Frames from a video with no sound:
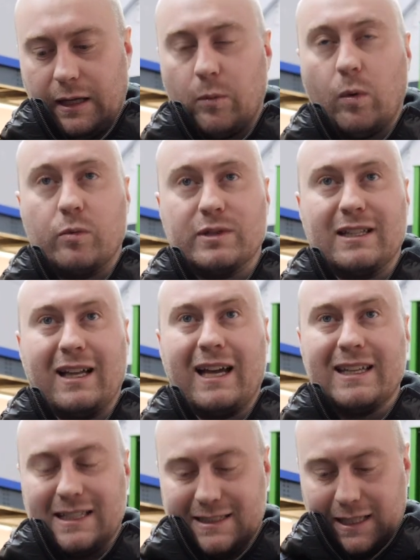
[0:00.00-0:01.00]
like, what was it
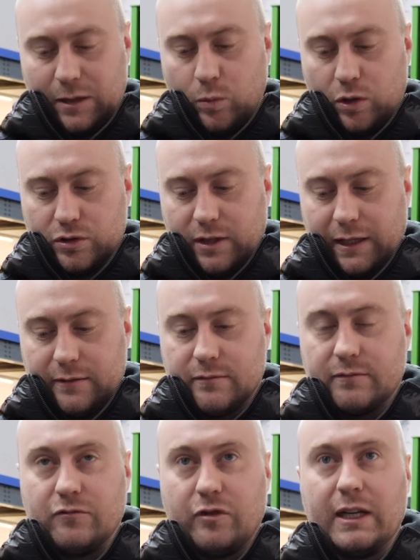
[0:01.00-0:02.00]
like? He said it was like
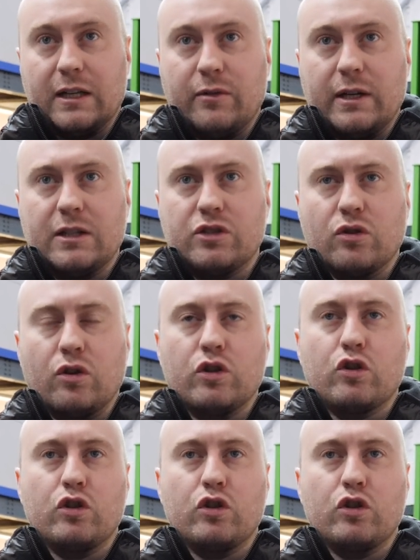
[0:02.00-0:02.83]
really, really short. You